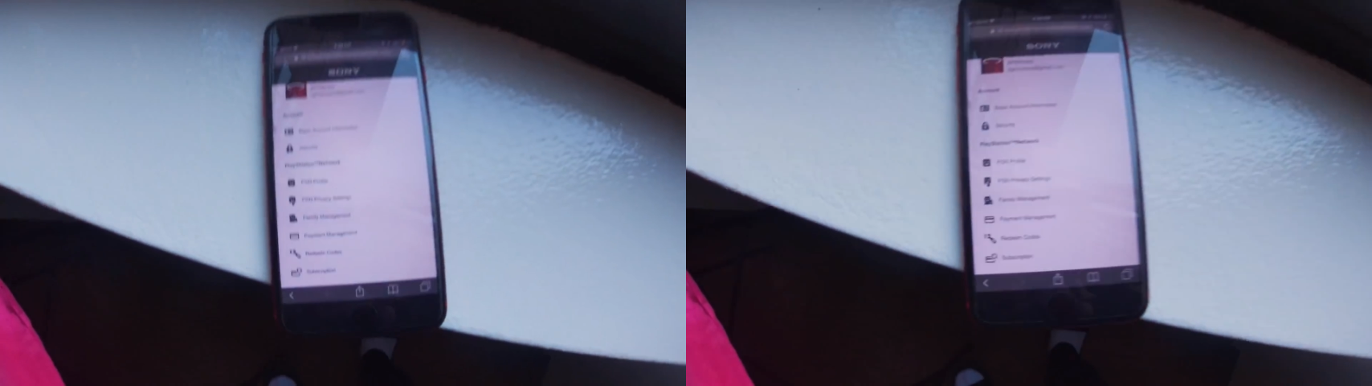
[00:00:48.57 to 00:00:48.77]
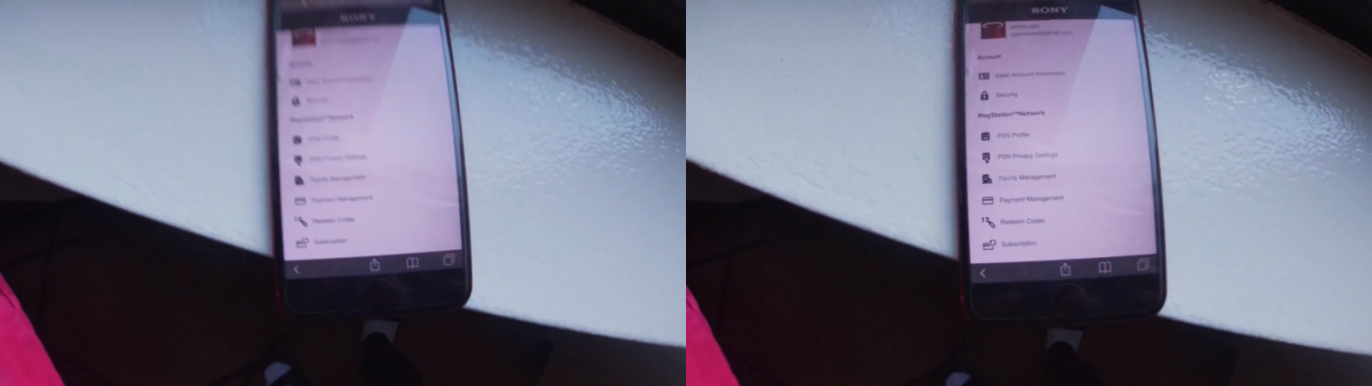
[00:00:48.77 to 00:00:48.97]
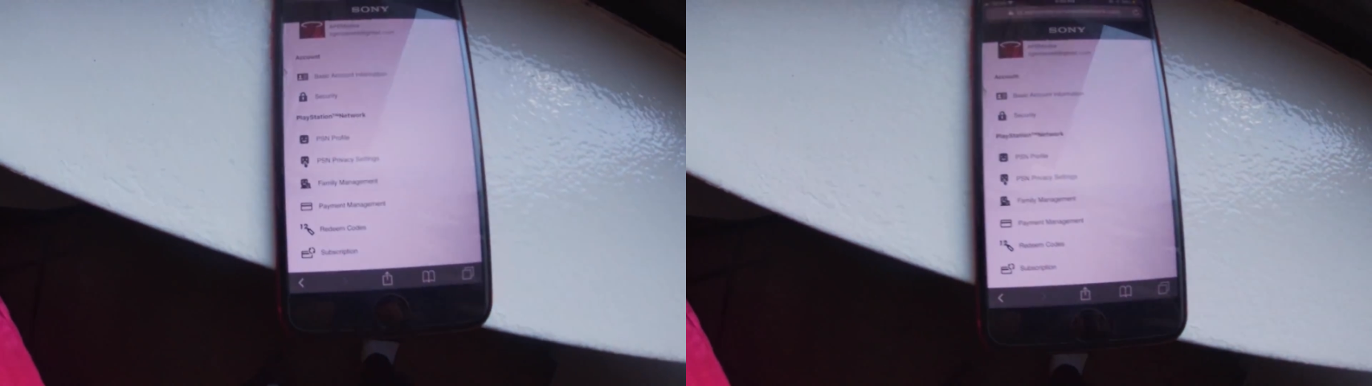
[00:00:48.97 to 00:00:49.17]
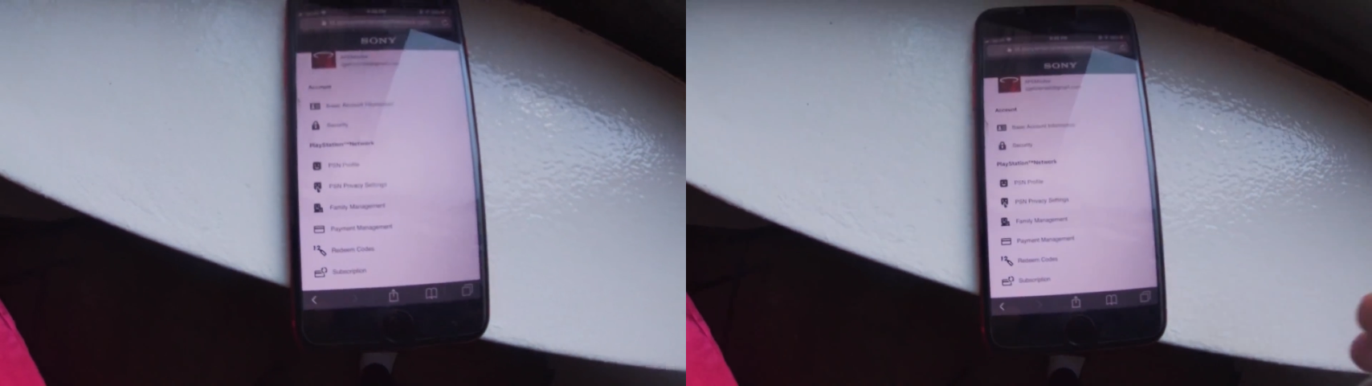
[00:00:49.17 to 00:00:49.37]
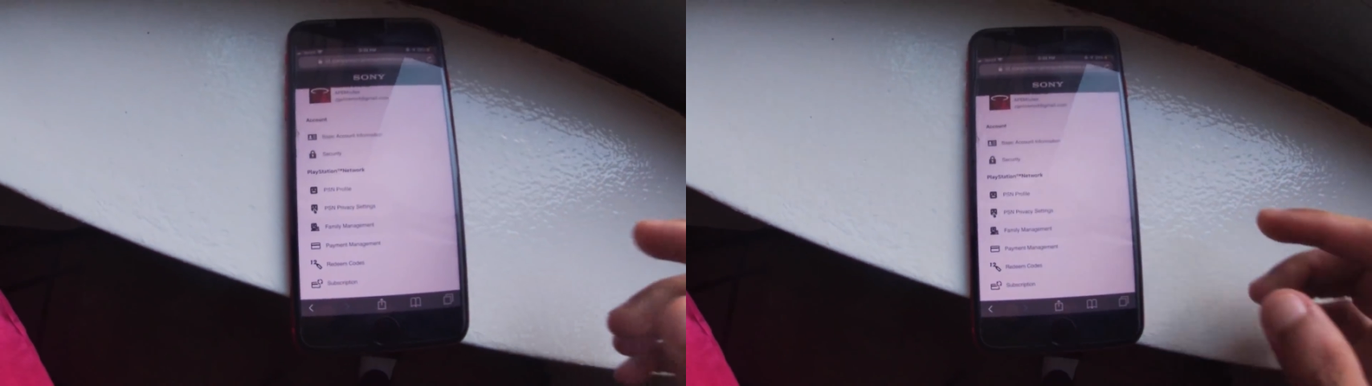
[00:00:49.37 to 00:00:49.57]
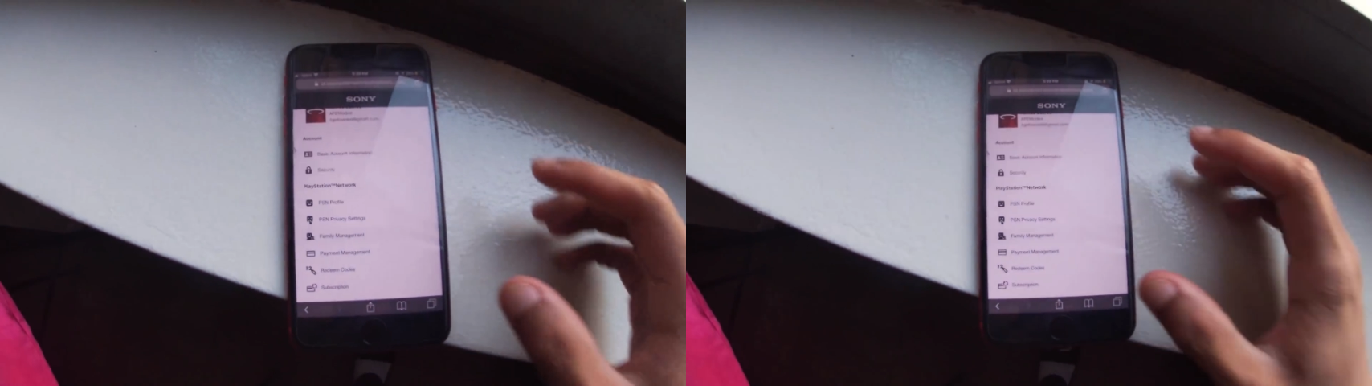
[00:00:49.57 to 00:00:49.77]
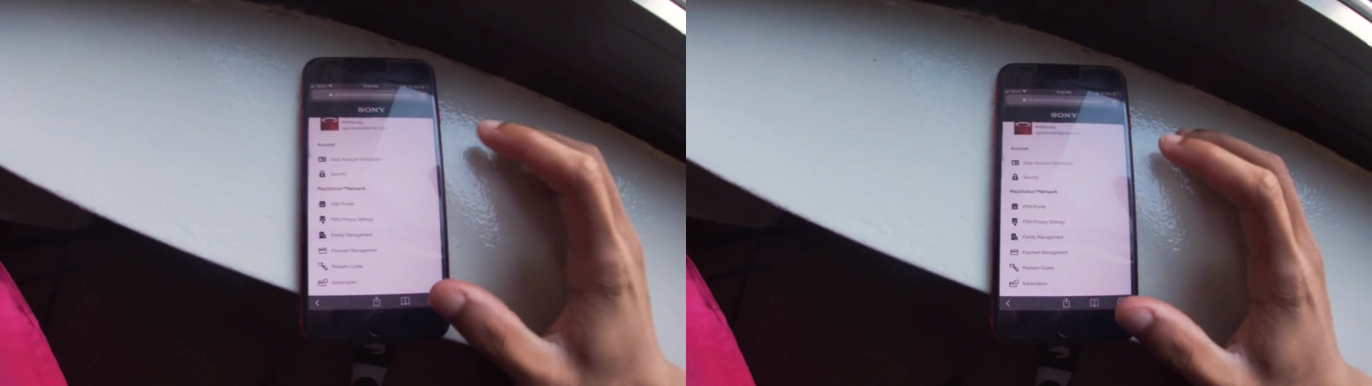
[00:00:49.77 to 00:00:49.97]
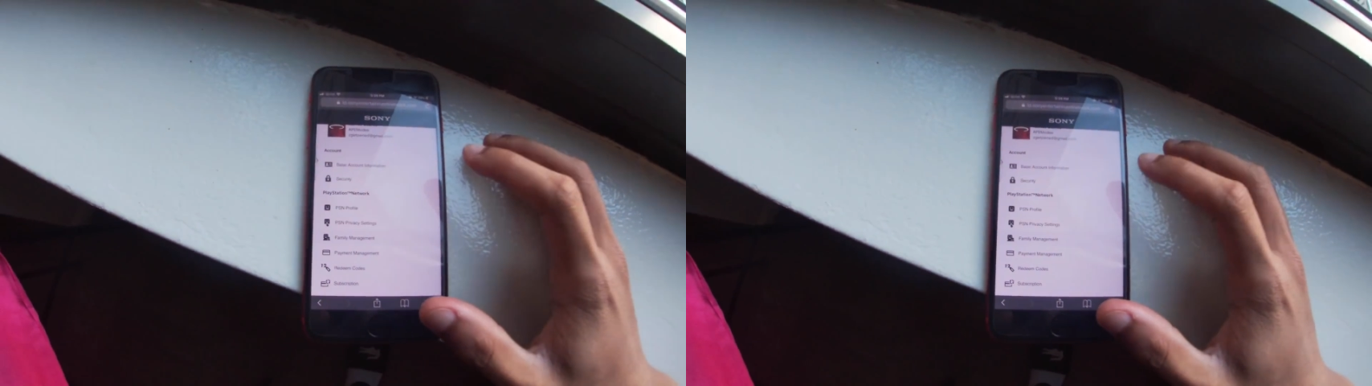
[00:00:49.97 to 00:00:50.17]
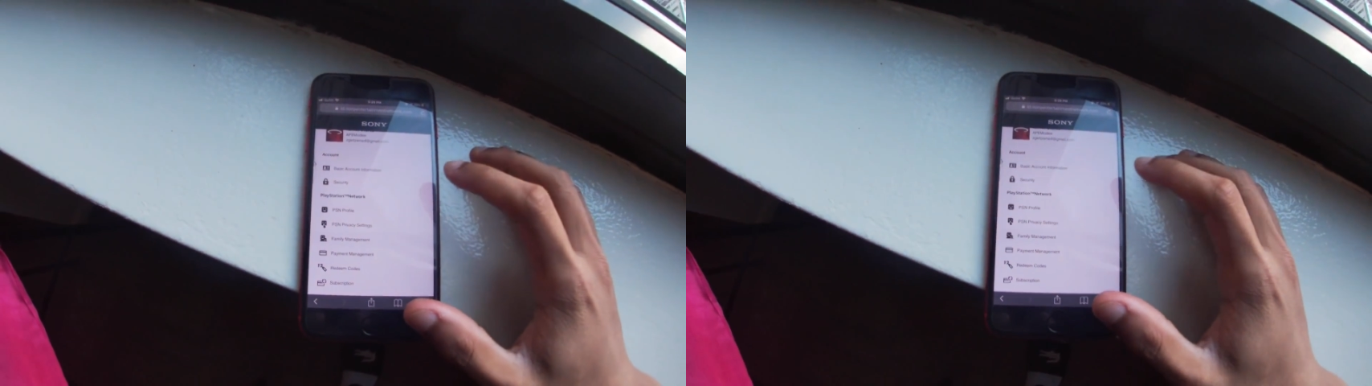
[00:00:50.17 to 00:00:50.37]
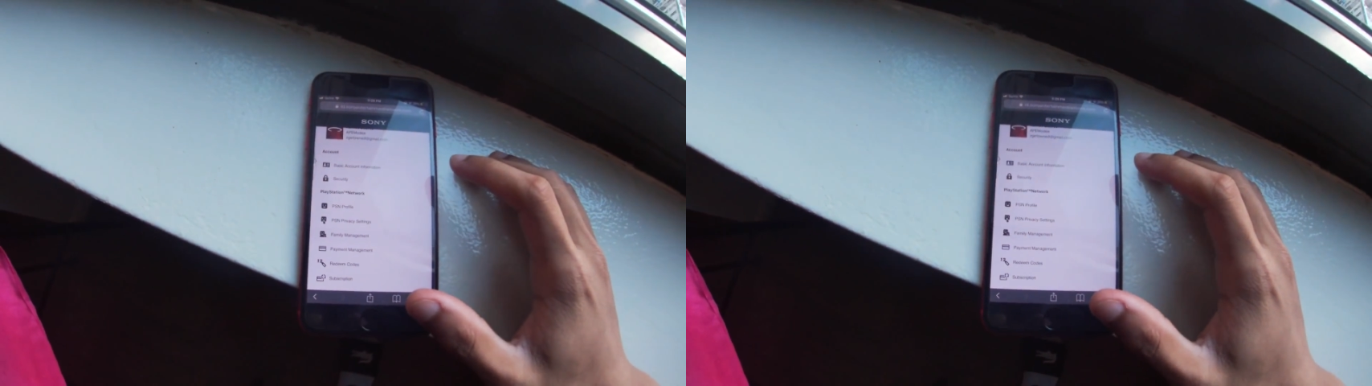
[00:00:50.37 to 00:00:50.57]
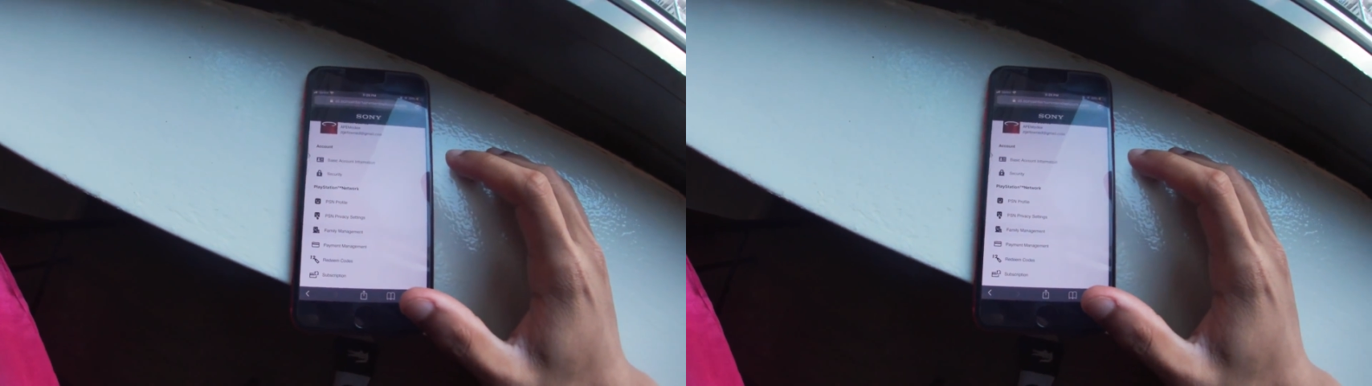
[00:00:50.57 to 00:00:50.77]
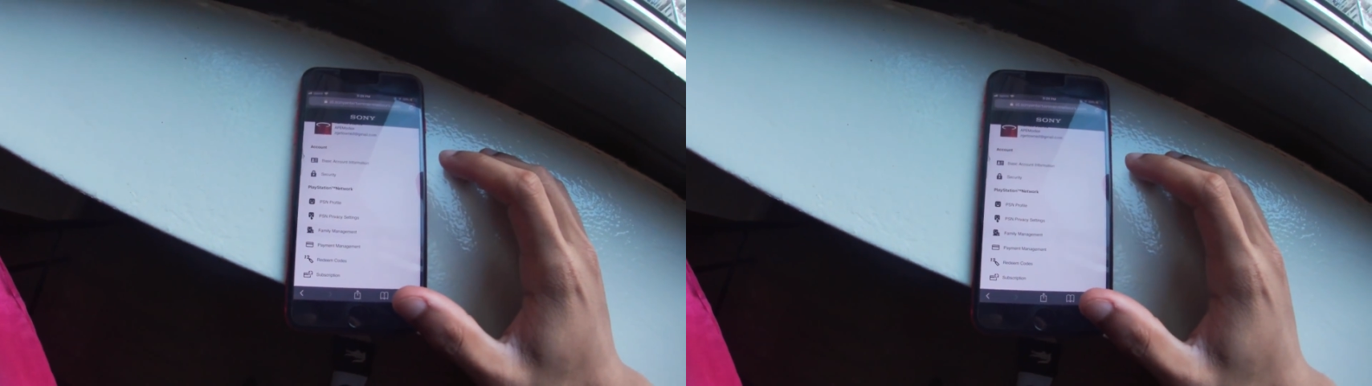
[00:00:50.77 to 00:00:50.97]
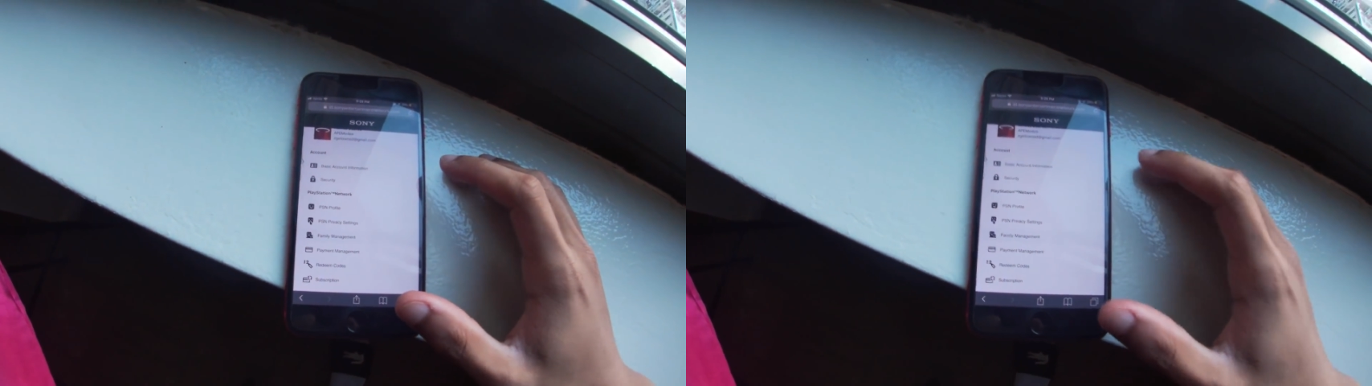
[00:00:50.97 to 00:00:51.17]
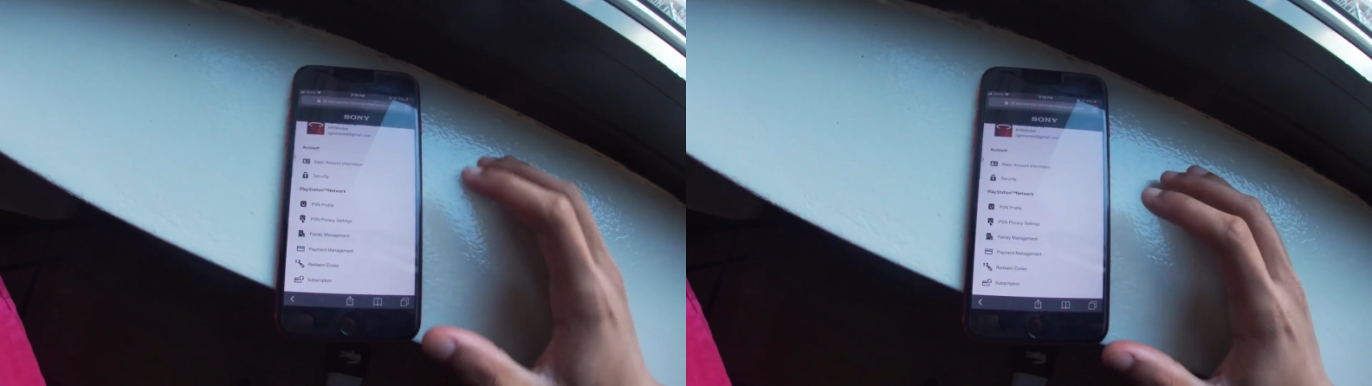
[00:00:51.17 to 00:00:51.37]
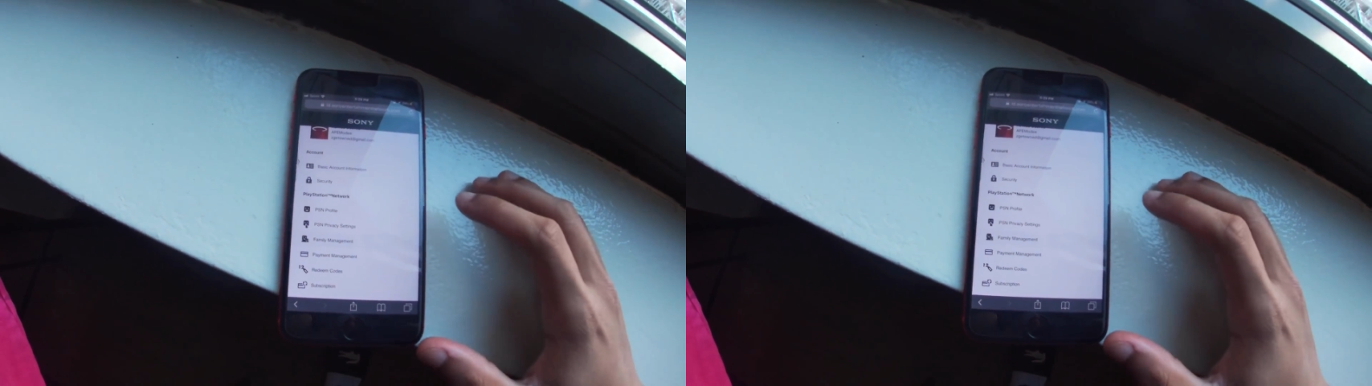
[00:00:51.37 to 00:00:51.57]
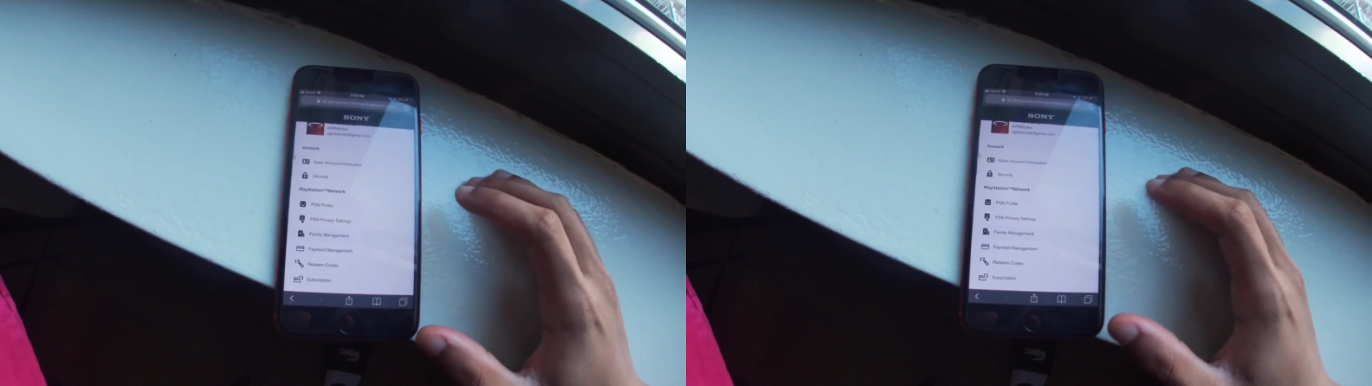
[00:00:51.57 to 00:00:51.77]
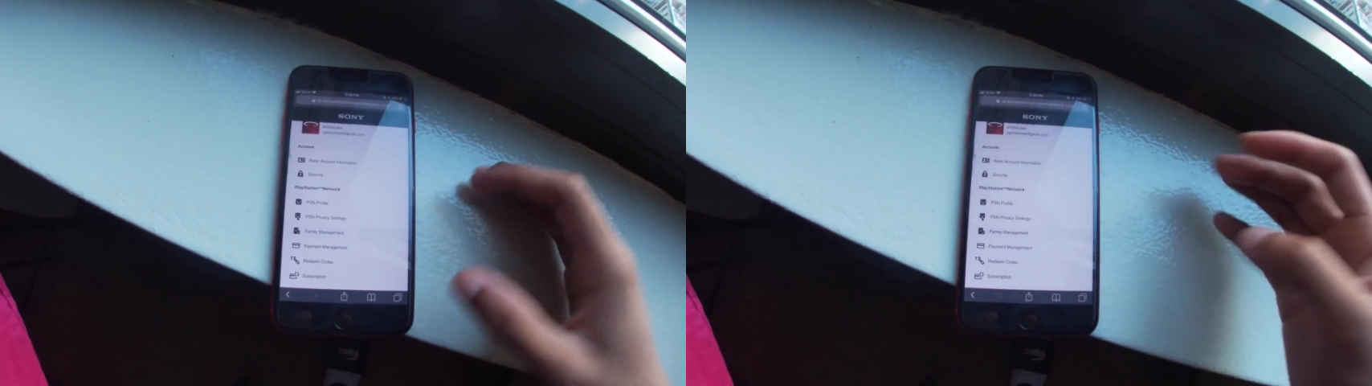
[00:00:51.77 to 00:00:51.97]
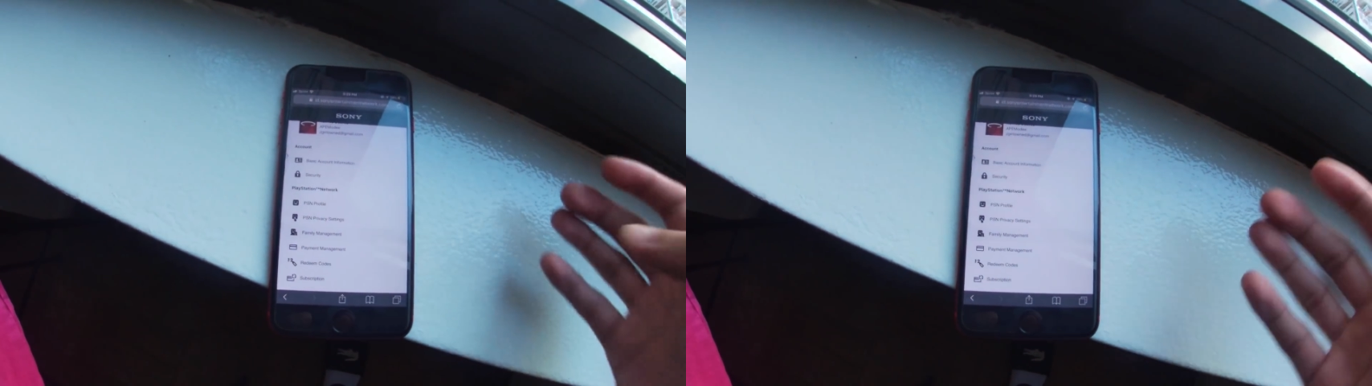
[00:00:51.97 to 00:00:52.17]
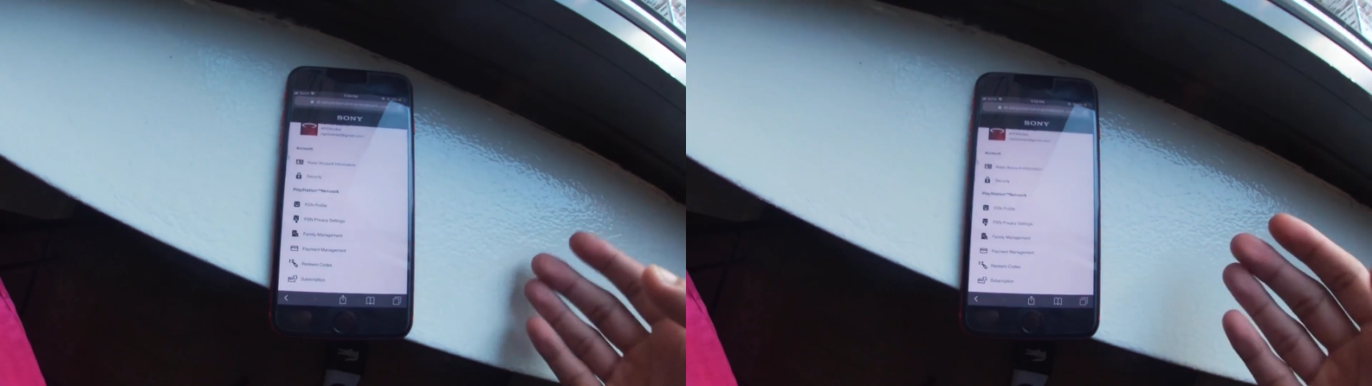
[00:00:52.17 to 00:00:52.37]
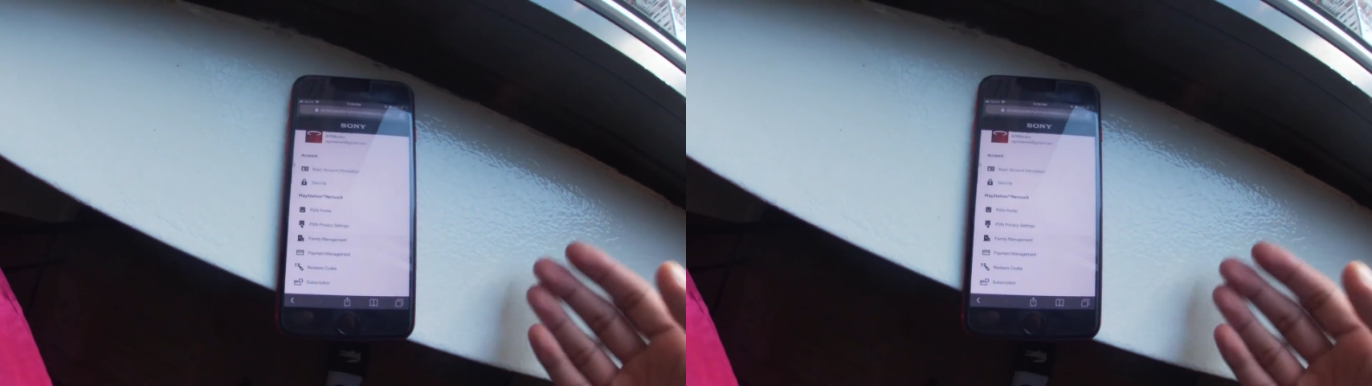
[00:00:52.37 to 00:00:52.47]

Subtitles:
[unreadable: no face in view]